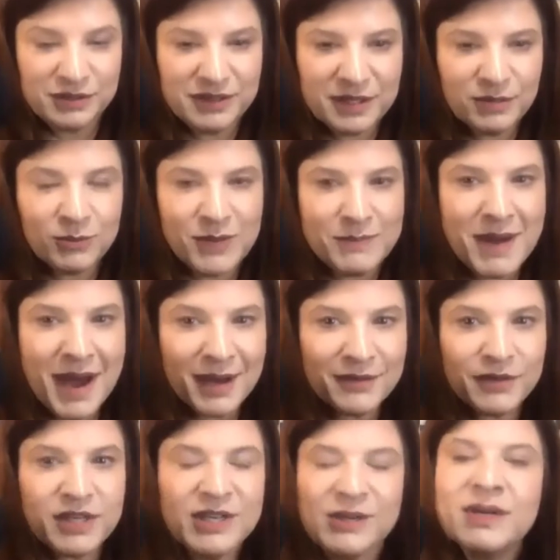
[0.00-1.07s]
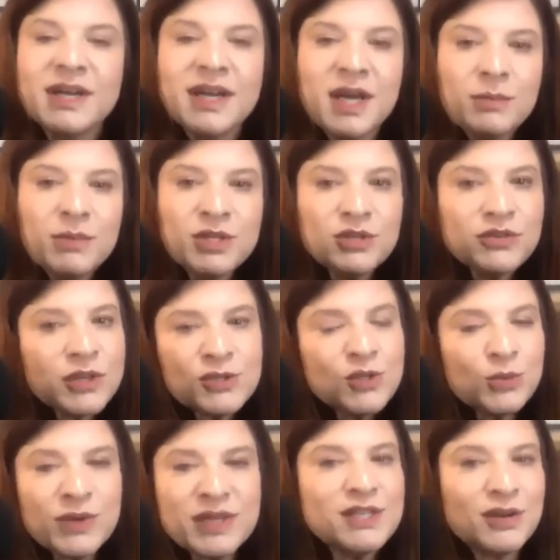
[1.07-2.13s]
It'll be bad for you. But there's
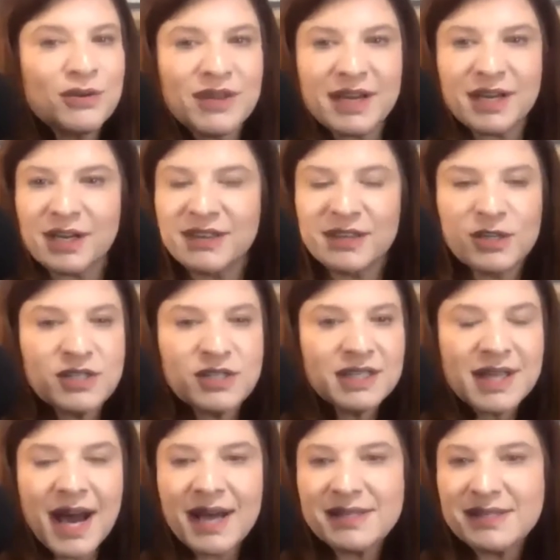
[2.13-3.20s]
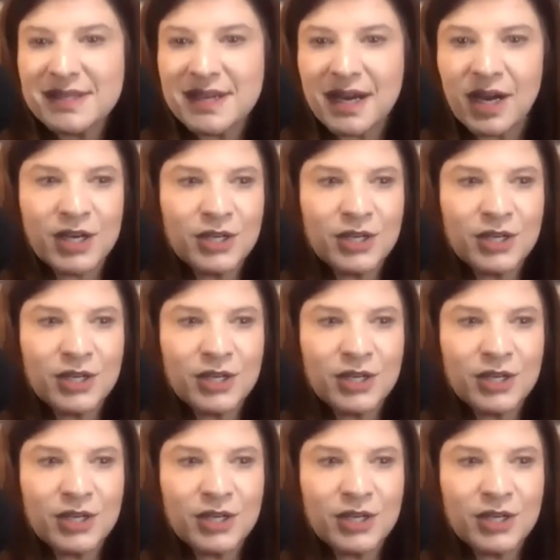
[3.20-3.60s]
a window there and there's a glass there,